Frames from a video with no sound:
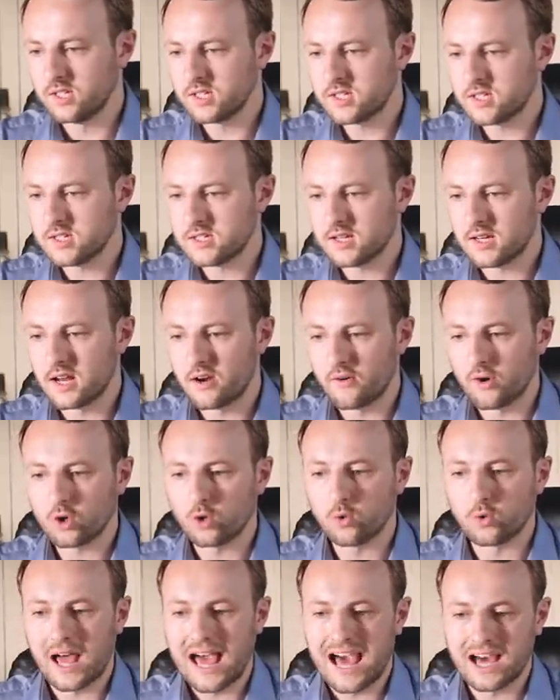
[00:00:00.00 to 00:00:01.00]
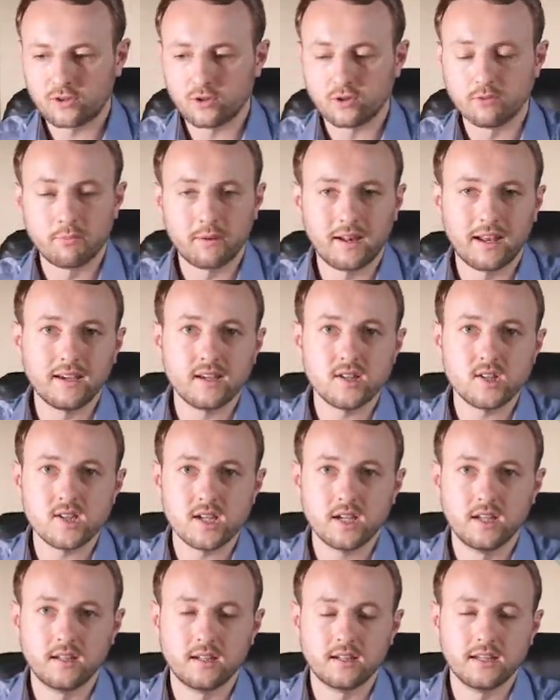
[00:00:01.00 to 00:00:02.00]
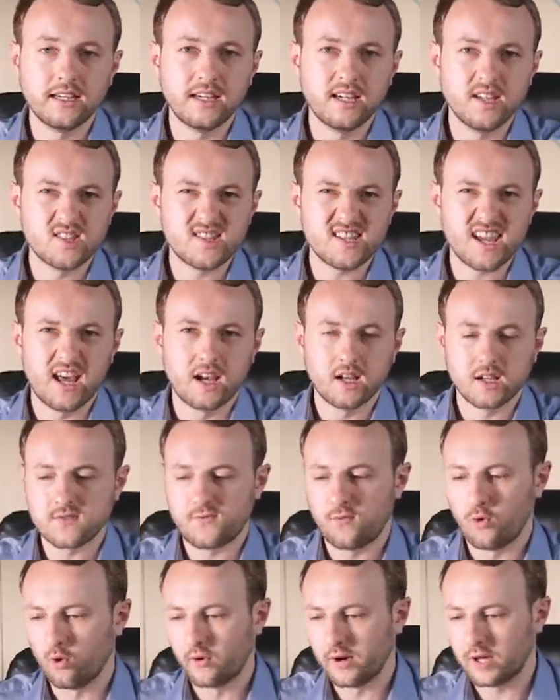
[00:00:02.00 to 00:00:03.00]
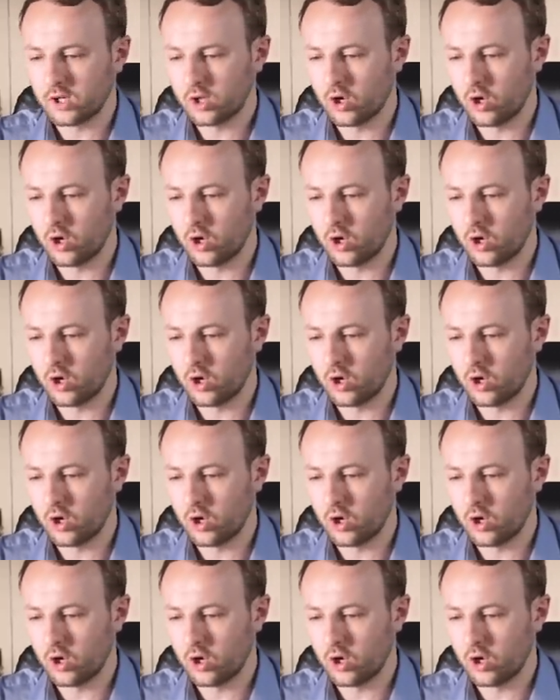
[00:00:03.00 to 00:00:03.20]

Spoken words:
this is an area called Haddon Place in Leeds, LS4 in